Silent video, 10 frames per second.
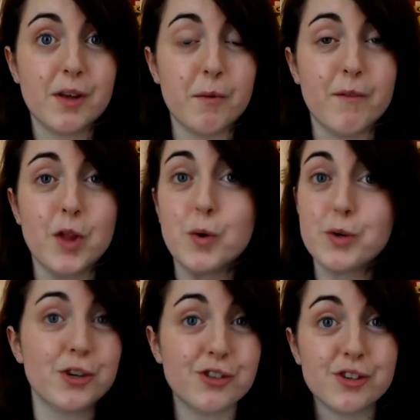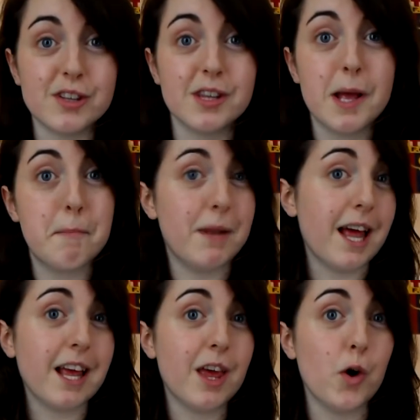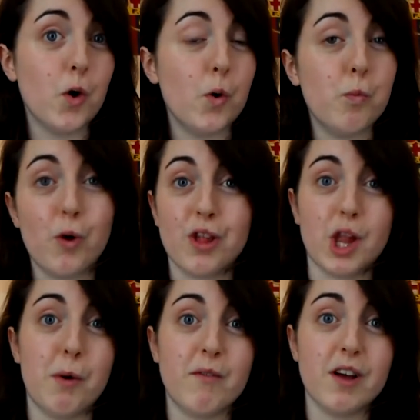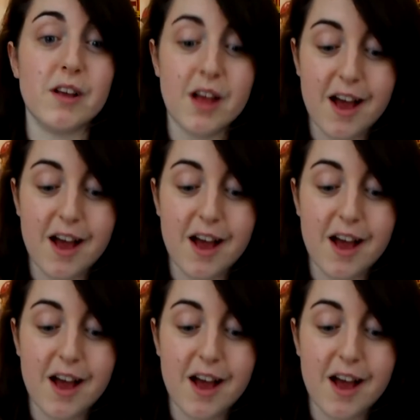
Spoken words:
with no cushion, blanket or whatsoever.